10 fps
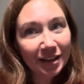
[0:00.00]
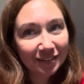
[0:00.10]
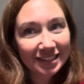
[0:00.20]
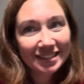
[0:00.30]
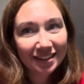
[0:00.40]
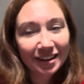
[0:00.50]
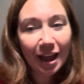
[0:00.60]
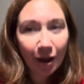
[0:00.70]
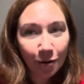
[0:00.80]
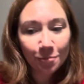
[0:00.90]
youngest son
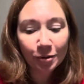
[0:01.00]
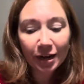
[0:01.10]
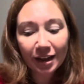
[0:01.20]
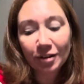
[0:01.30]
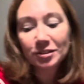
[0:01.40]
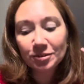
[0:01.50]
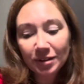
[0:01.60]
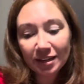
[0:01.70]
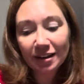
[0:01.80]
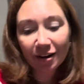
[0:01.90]
at home right now, so
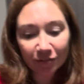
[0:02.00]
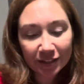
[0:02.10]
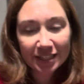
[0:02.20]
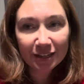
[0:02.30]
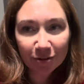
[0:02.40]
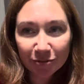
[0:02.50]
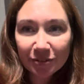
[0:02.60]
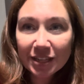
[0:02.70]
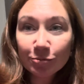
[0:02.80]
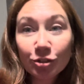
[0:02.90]
he and I are fixing to go
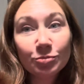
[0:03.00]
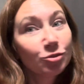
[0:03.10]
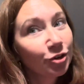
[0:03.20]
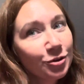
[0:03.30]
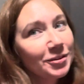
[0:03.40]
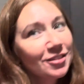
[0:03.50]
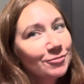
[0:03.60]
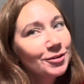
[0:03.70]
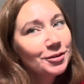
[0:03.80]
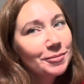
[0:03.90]
through these, which I'm sure he'll be
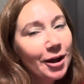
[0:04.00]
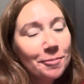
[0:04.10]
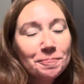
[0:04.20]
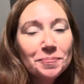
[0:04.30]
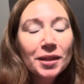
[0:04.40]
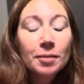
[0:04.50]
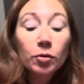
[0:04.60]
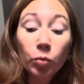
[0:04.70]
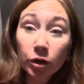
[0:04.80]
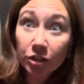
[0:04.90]
thrilled about,
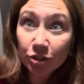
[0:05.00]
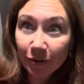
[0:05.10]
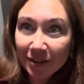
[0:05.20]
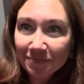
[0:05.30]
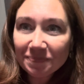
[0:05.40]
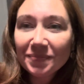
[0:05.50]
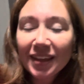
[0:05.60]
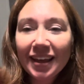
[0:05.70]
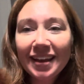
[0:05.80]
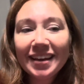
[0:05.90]
but we're going to do it,
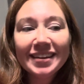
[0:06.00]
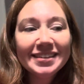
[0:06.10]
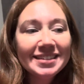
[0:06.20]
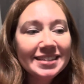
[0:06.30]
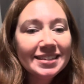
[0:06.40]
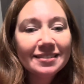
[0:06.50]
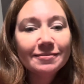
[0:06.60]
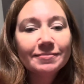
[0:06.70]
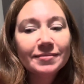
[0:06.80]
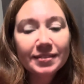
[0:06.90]
and
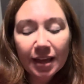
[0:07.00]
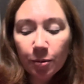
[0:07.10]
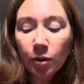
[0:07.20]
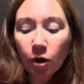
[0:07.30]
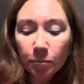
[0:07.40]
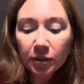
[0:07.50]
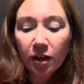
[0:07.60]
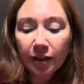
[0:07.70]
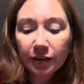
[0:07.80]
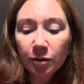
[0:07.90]
that will help a
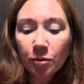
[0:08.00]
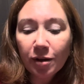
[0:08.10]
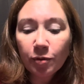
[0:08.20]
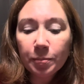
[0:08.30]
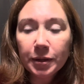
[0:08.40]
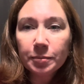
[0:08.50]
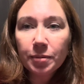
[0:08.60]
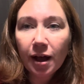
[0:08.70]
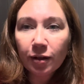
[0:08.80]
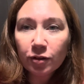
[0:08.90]
lot, and then I won't have a big
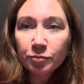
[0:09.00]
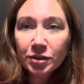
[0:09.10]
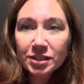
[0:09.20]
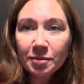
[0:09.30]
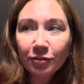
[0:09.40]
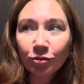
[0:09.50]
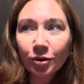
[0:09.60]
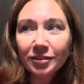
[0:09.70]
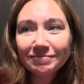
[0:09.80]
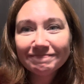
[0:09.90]
pile of books on my
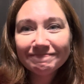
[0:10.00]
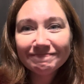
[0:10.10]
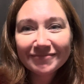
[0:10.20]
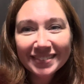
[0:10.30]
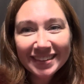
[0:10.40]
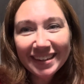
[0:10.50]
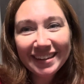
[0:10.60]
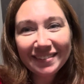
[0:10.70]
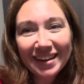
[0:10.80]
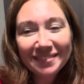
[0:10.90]
floor.
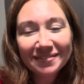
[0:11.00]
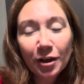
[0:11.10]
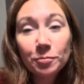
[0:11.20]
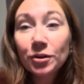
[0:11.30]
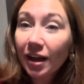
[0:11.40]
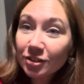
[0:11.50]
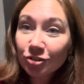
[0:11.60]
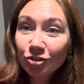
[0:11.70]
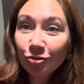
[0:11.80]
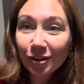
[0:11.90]
Anyway, I hope you guys
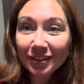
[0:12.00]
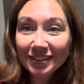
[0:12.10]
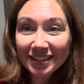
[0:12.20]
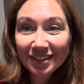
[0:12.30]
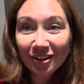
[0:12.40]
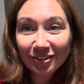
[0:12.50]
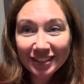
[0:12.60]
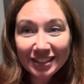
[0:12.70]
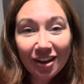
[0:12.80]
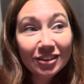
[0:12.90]
are enjoying the
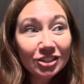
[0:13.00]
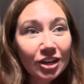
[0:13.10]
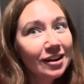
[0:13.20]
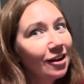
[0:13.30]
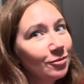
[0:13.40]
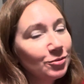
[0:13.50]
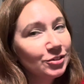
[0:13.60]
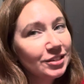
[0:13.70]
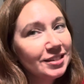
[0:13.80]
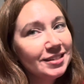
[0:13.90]
decluttering challenge, and I
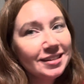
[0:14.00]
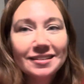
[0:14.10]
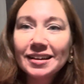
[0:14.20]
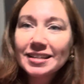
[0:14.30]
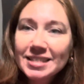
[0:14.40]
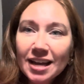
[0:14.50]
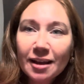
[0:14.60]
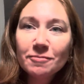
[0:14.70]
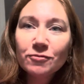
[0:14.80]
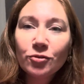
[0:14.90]
will see you next
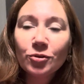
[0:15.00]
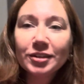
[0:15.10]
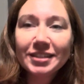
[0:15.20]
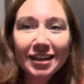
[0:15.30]
time for day